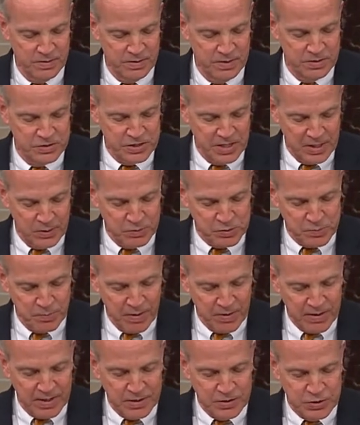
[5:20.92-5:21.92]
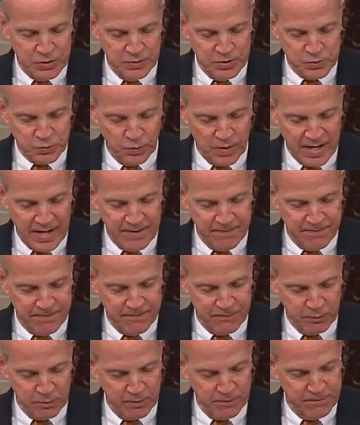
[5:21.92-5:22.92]
Sonny was married to his wife
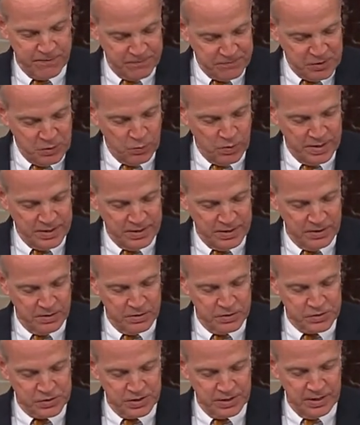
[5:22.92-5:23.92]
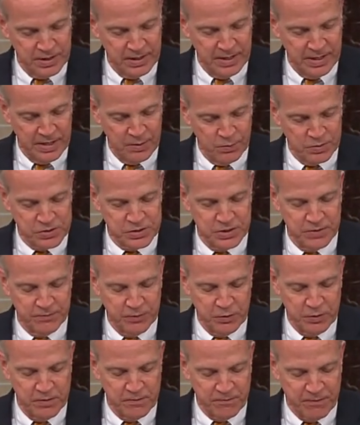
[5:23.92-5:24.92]
for 51 years and was a
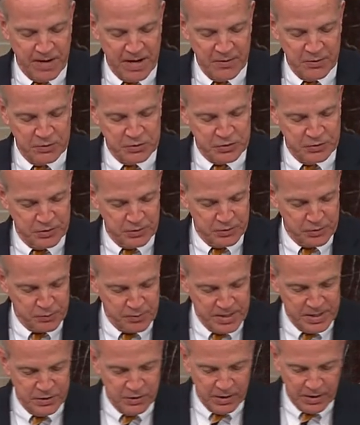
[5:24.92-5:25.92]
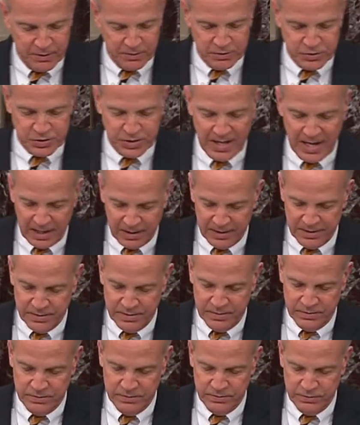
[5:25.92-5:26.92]
devoted father to their 3 daughters, Ellen,
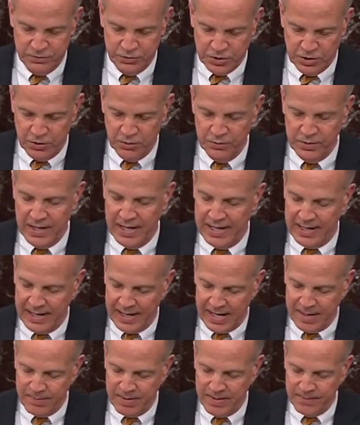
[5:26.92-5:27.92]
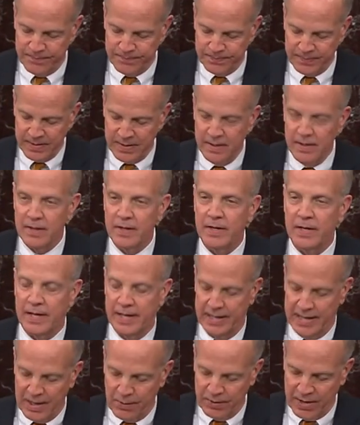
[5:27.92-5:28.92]
Joan, and Amy.
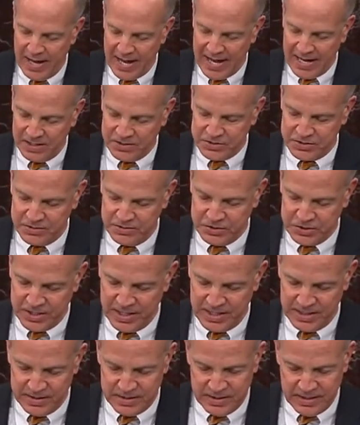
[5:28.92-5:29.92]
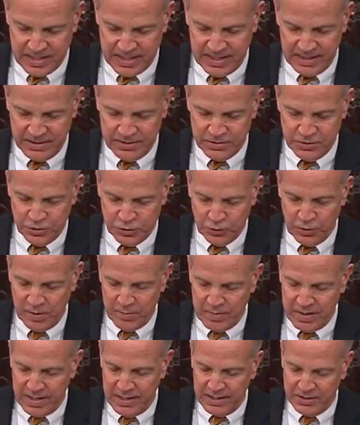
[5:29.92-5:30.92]
And I would ask the Senate today to join
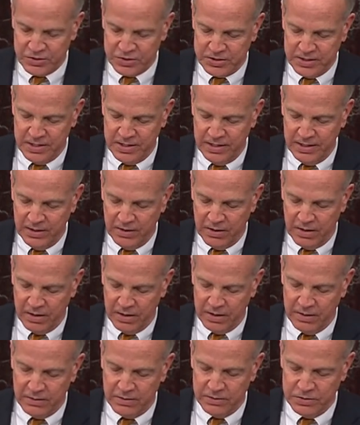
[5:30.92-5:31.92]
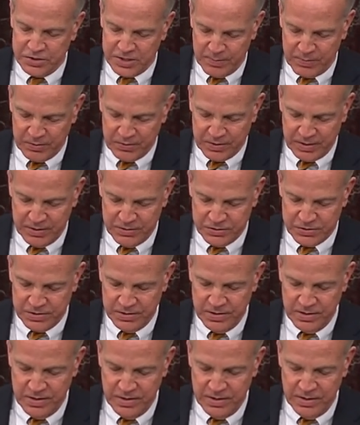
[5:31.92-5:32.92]
me in extending our sympathies
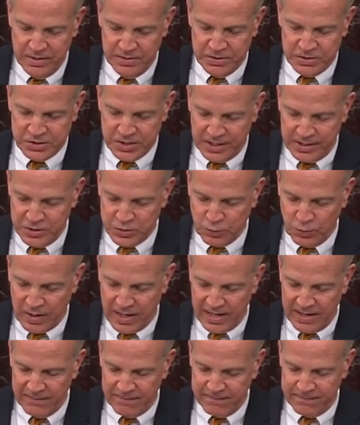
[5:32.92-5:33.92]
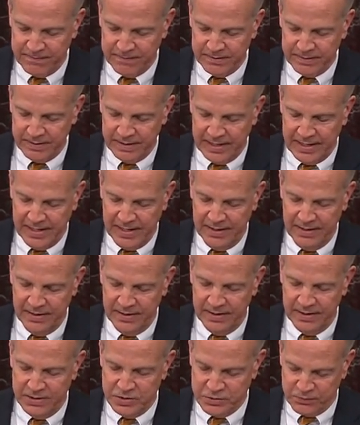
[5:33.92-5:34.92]
to Sonny's wife and
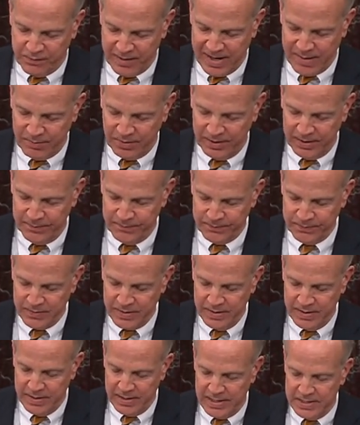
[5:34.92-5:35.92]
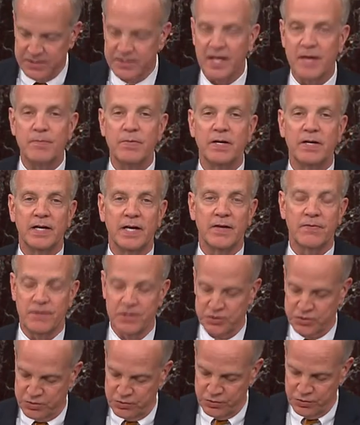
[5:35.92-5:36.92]
his family as they begin
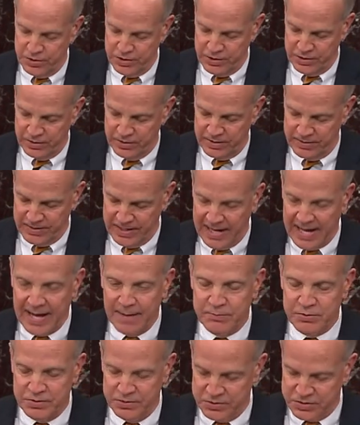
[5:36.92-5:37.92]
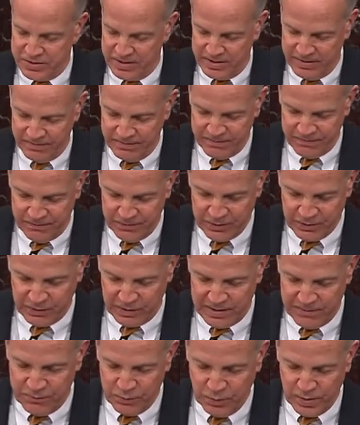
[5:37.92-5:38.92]
this new year in the absence of their
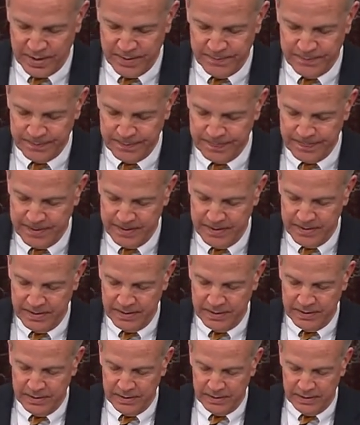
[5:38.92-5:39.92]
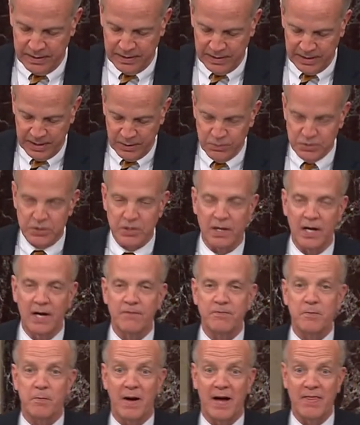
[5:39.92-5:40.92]
loved one. He was
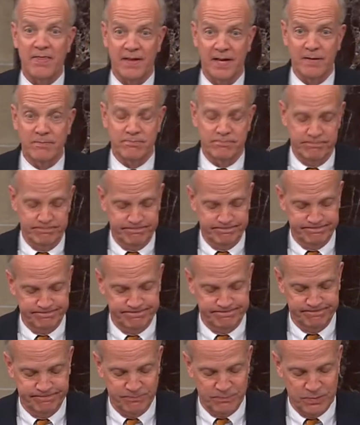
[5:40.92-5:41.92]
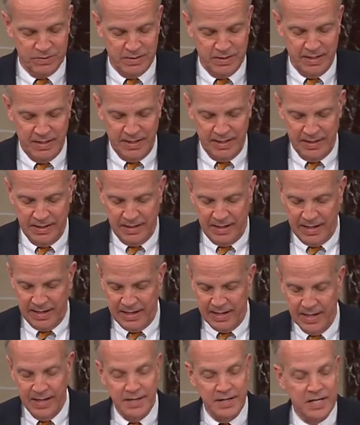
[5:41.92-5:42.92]
loved by them,
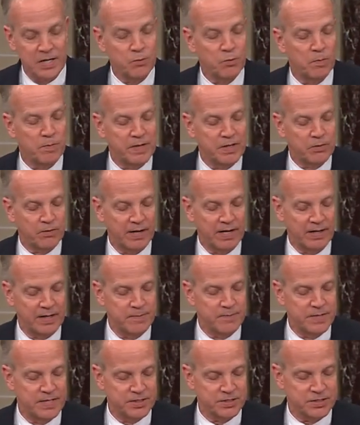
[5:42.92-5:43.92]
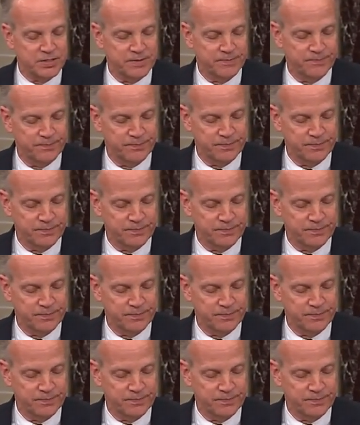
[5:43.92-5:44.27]
and he will be greatly missed.